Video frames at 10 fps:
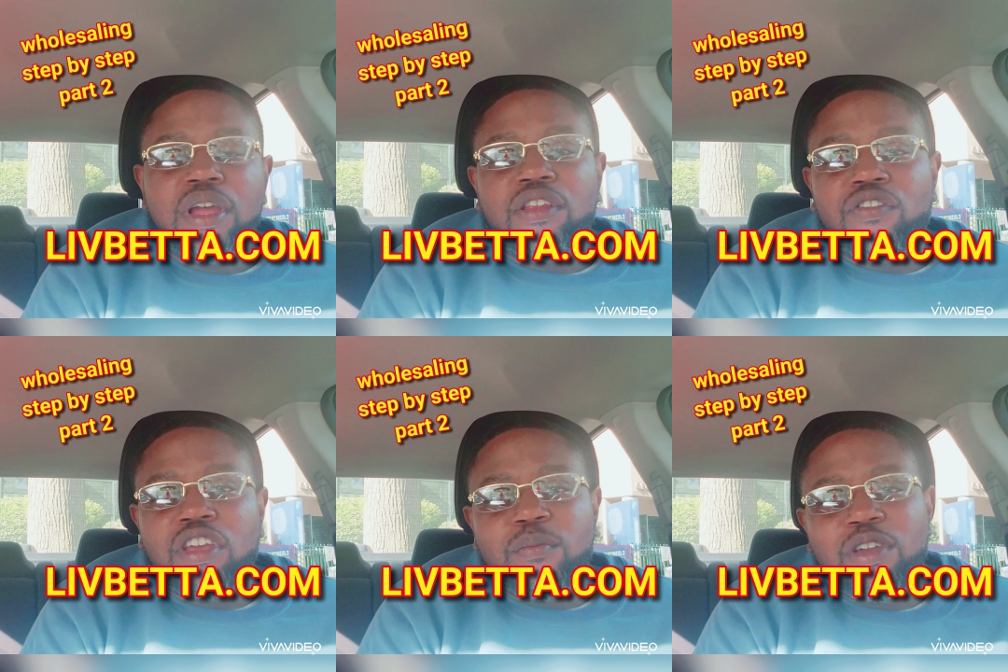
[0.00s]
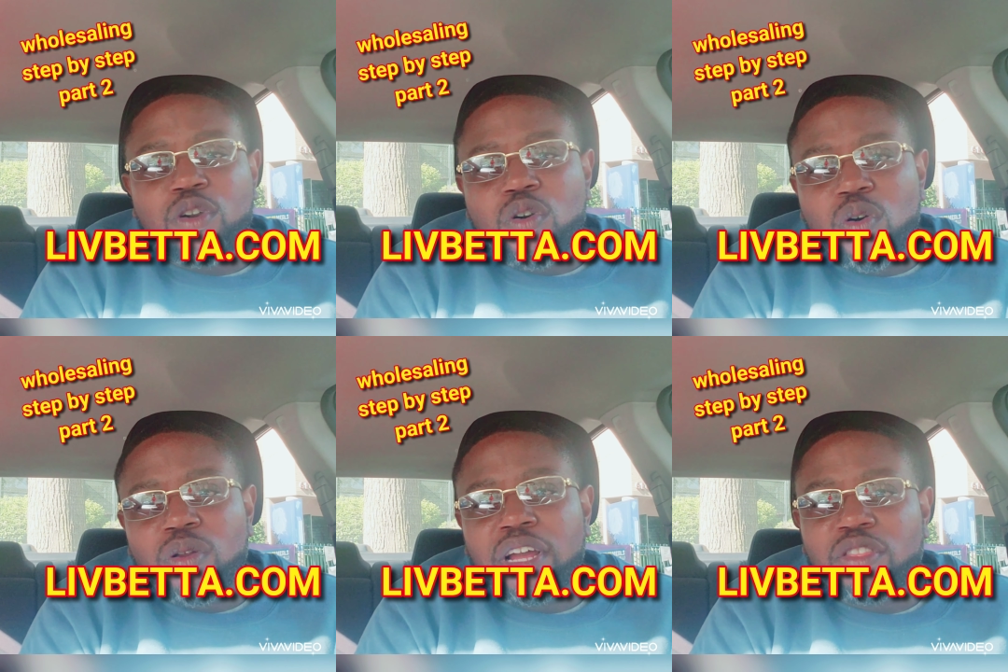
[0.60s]
Just give me a
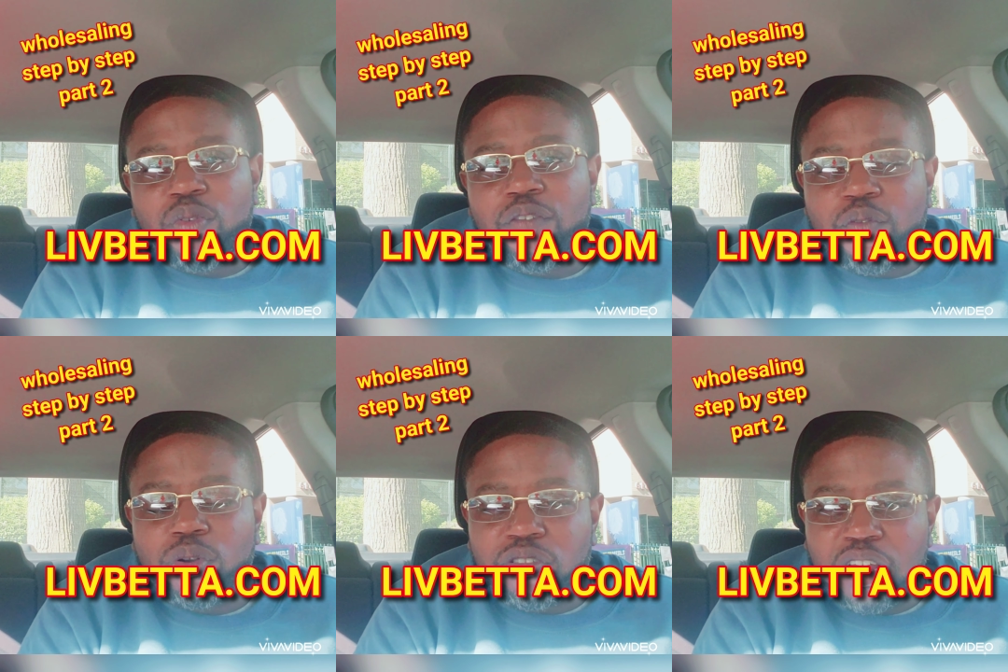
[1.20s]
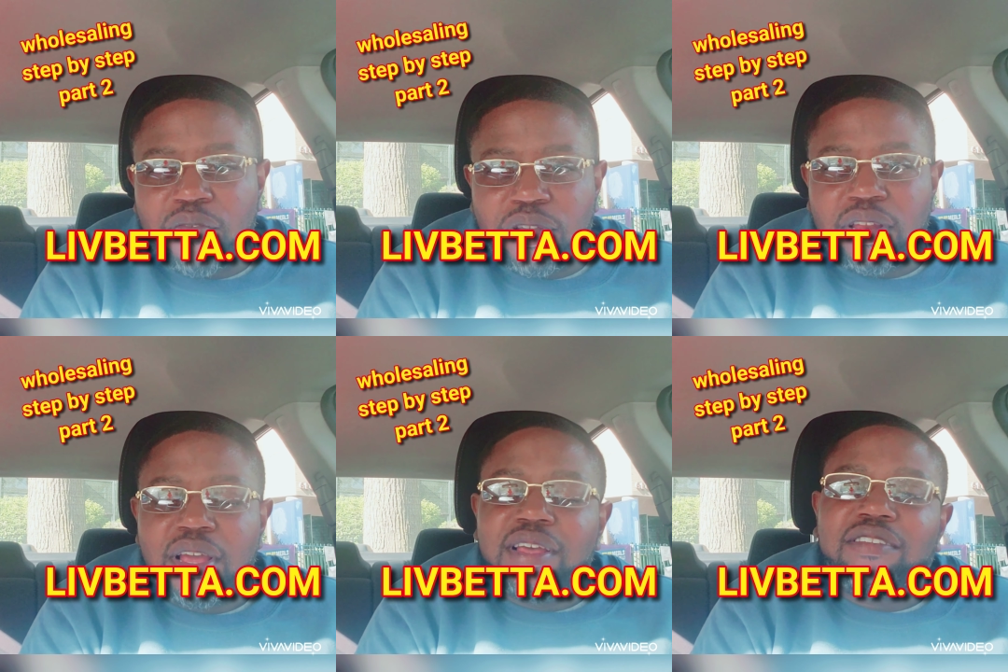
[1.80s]
call at
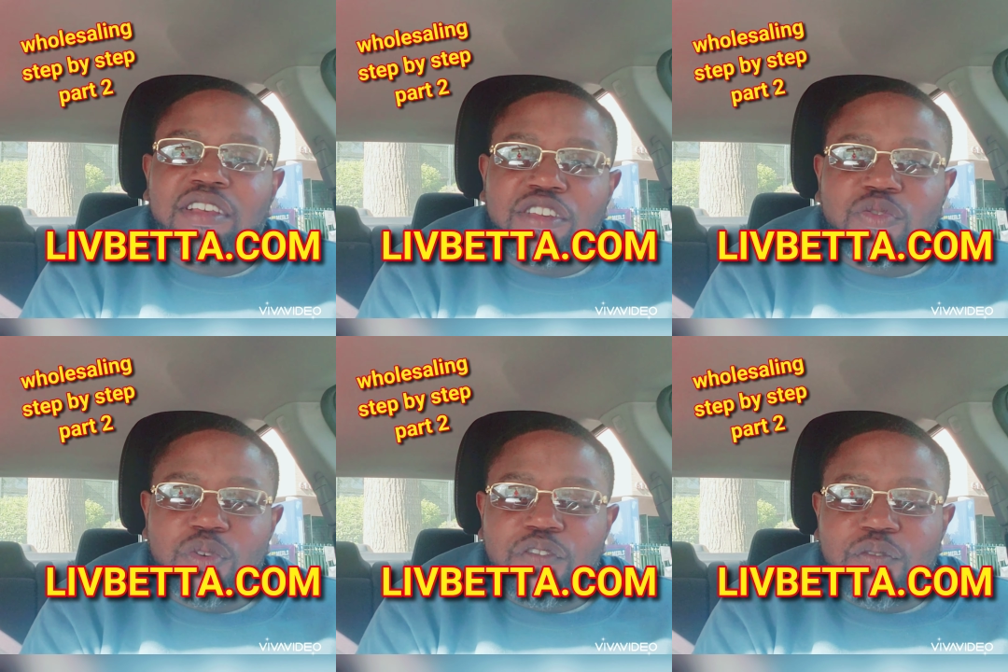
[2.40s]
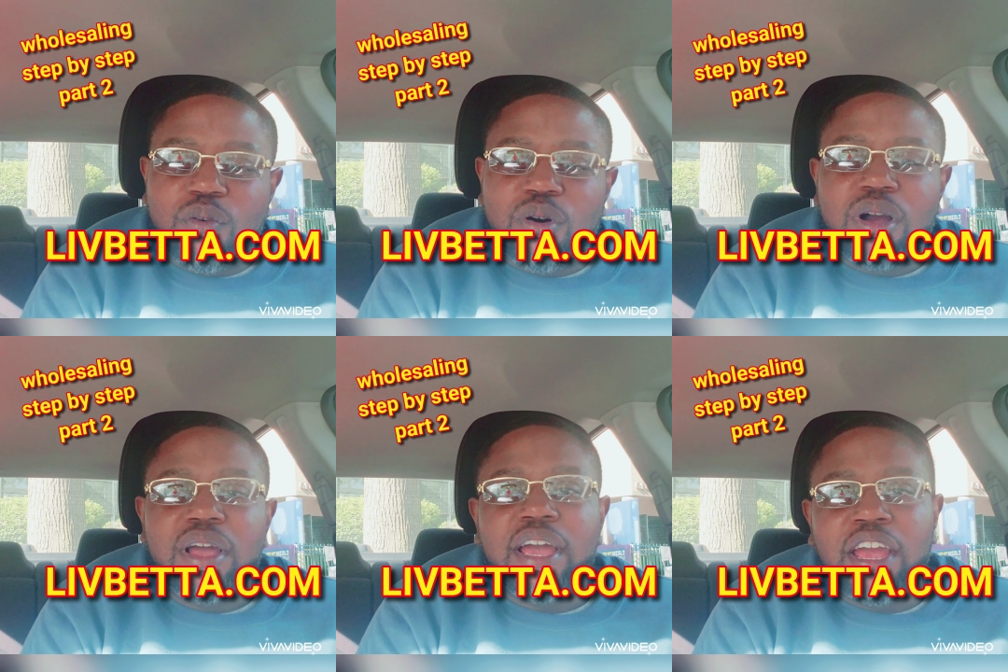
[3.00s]

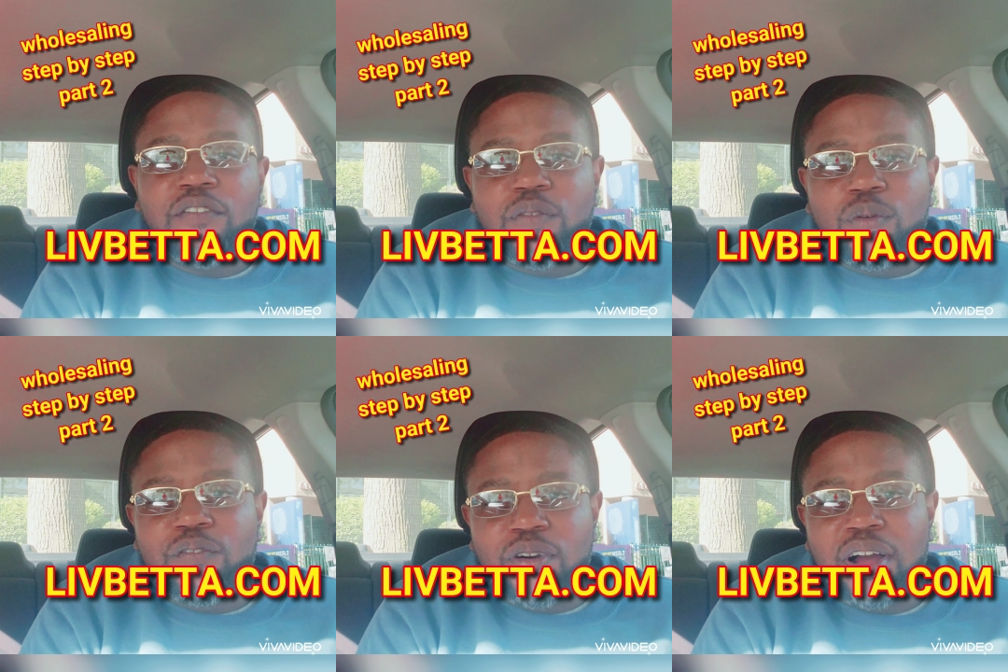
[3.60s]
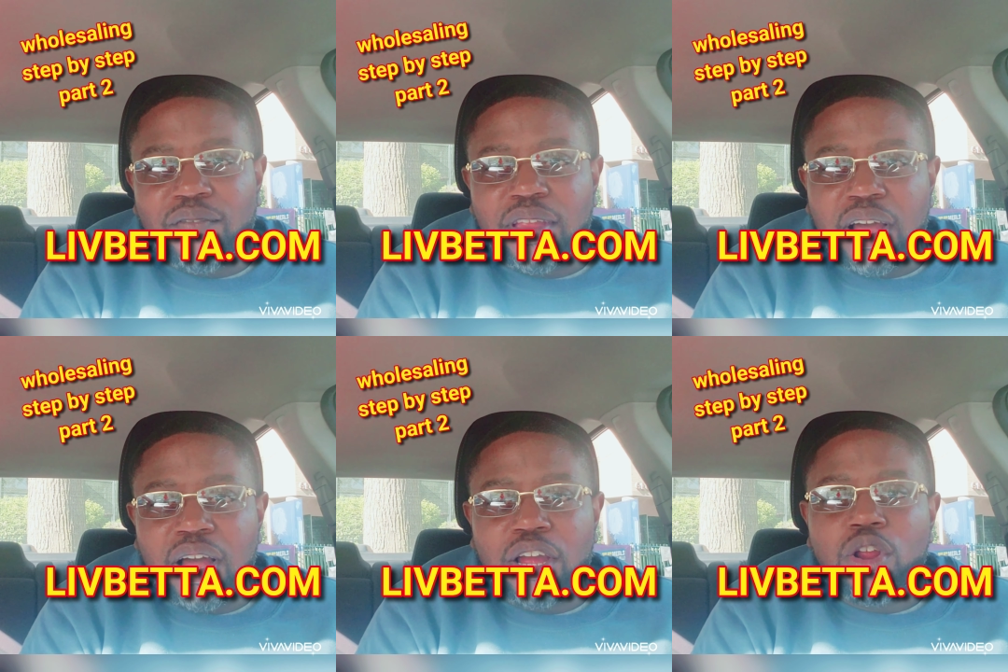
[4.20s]

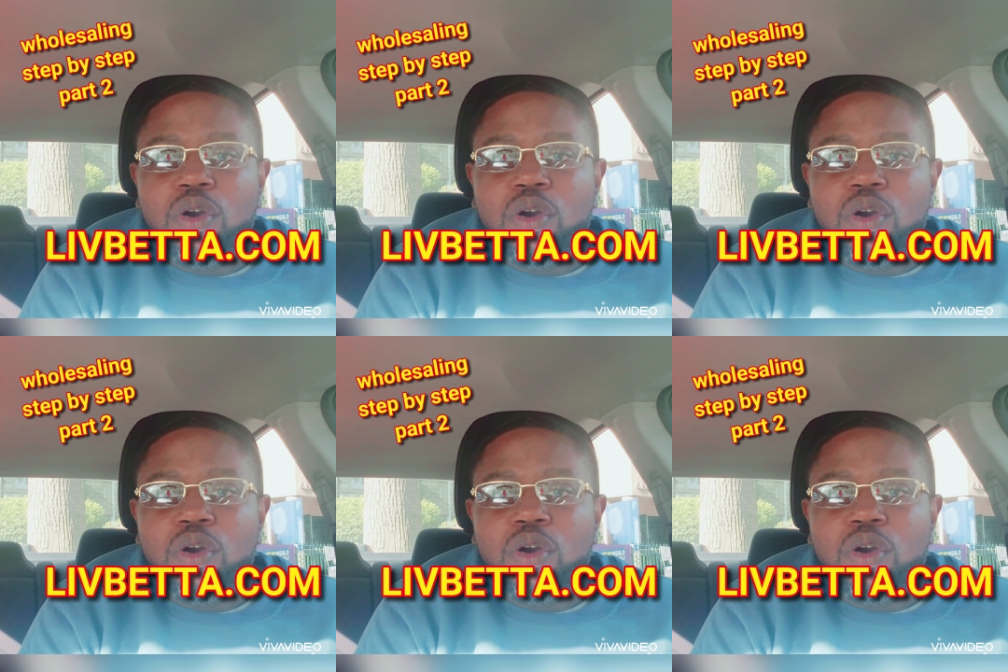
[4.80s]
347-634-8459,